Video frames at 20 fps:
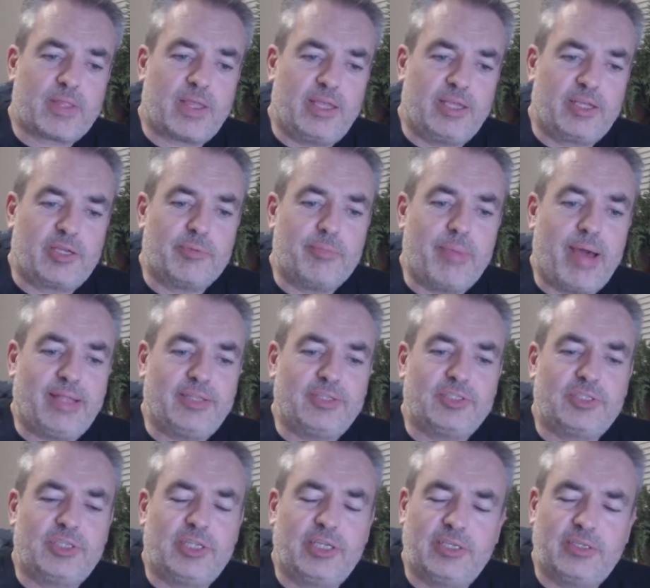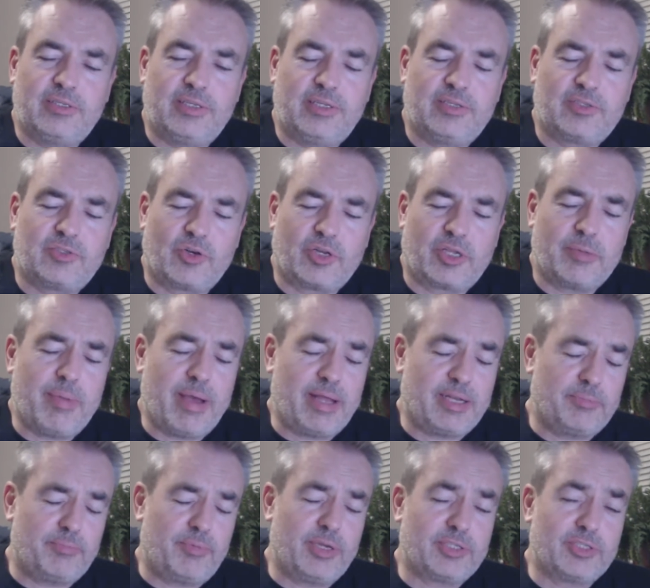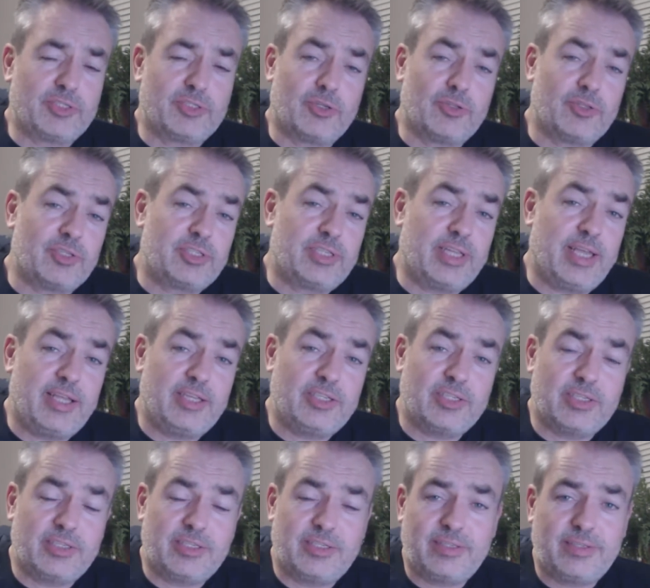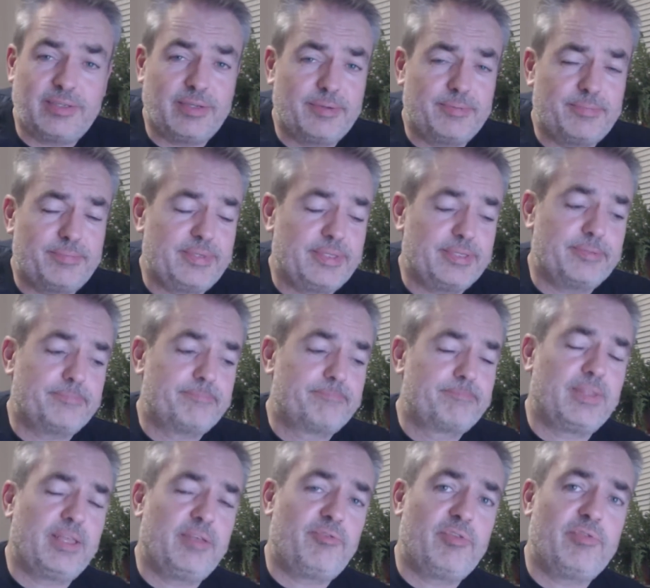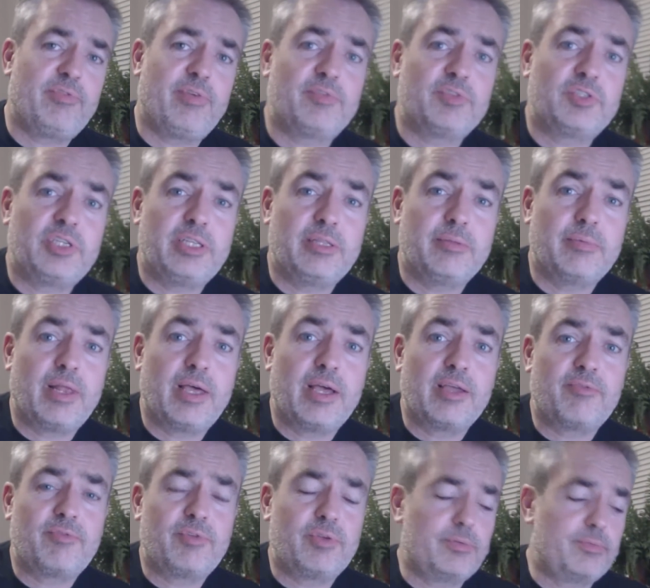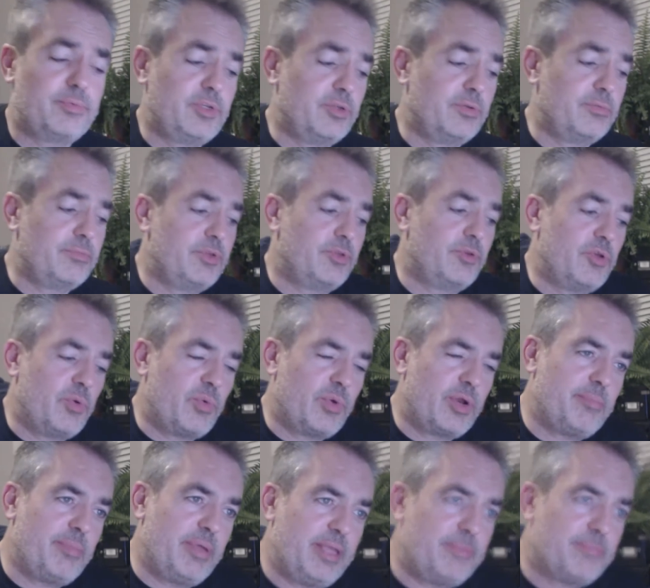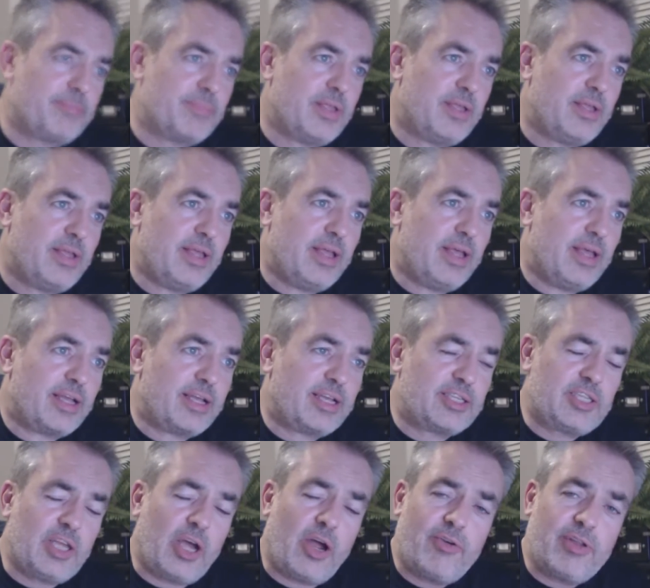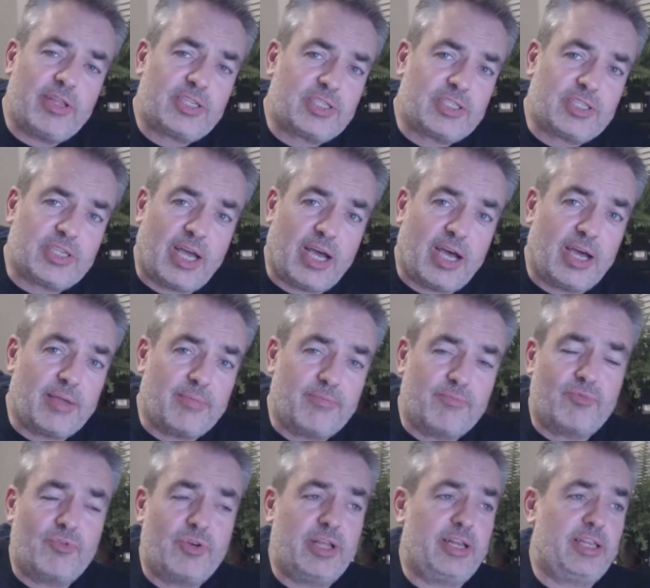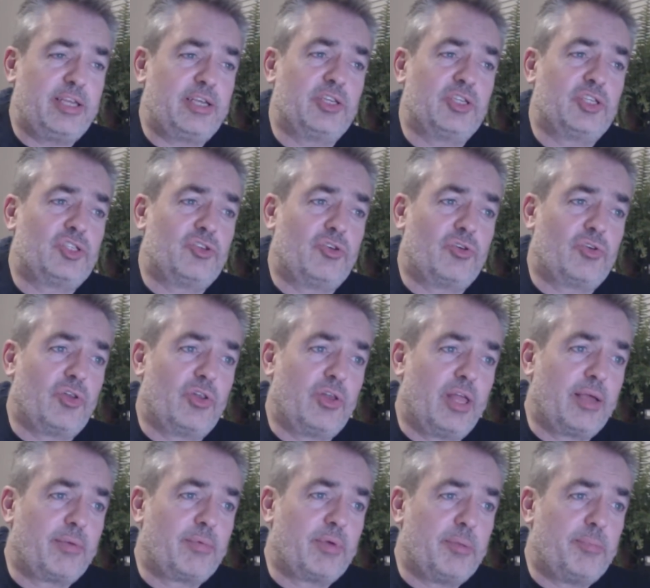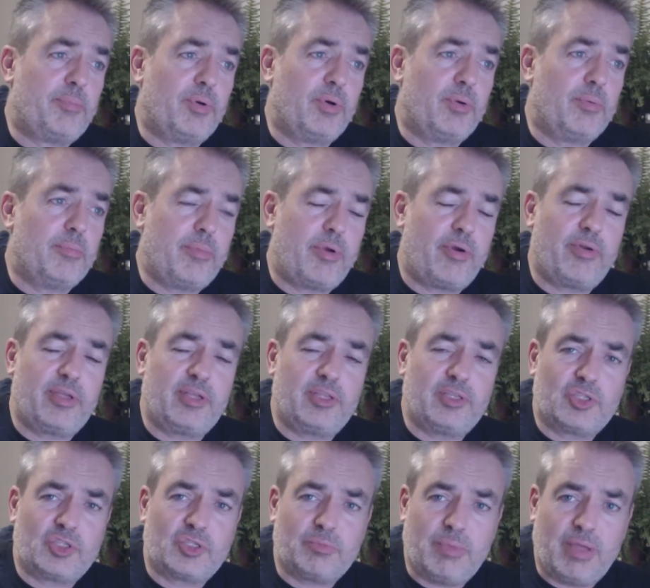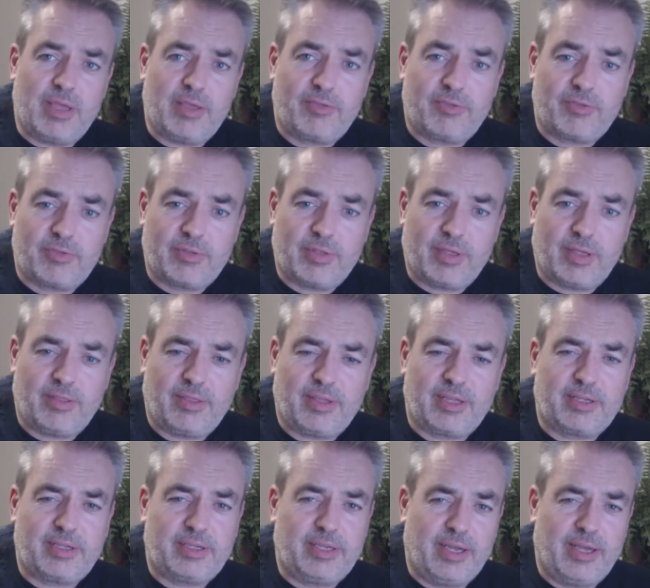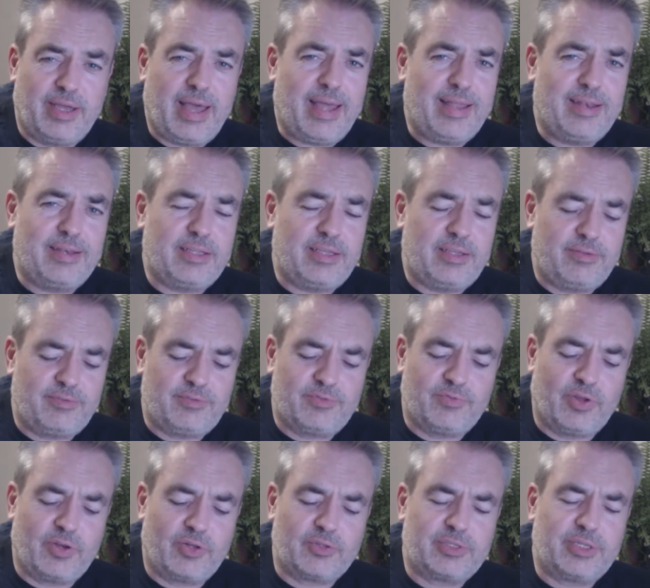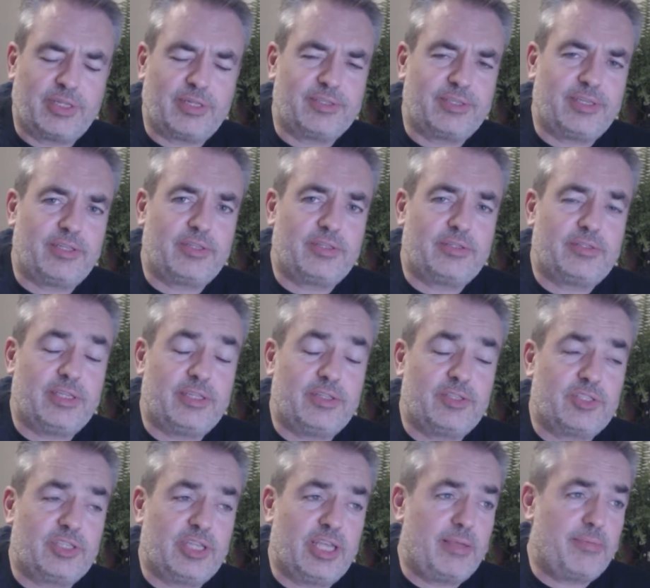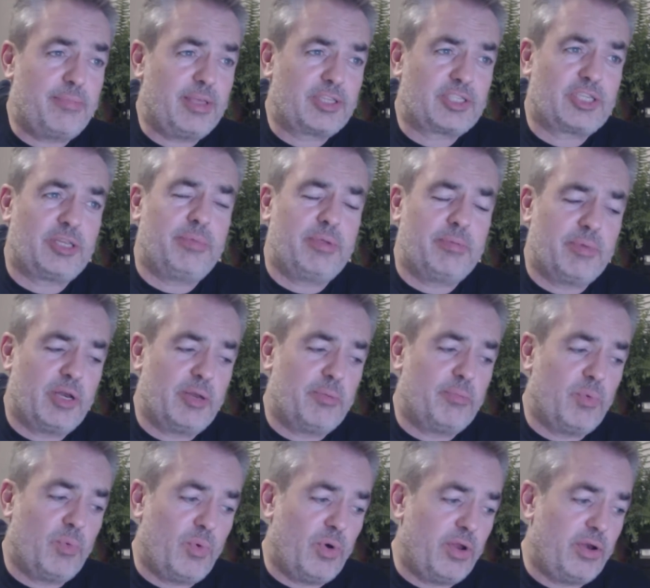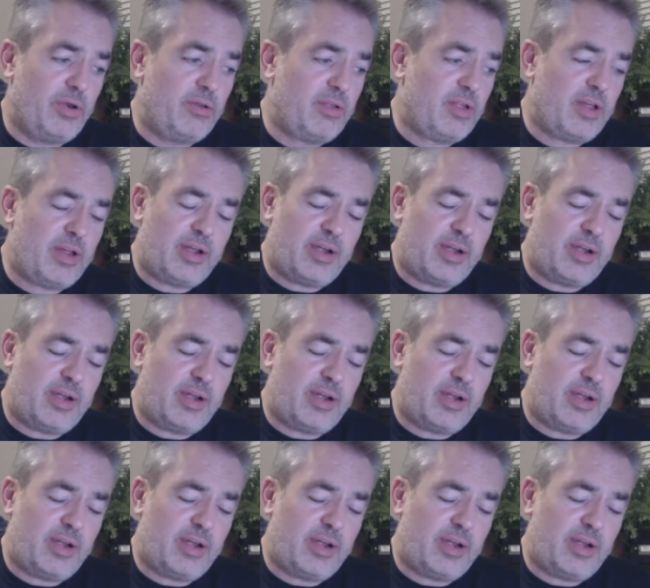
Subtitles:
he commands he's got a commanding presence on the stage, and if you've ever seen them live, you'll know what I mean. Guitarists, I'm really going to struggle. I'm going to put Murray and Smith. I think Andy's Final Doll did the same. That's going to be my number 1,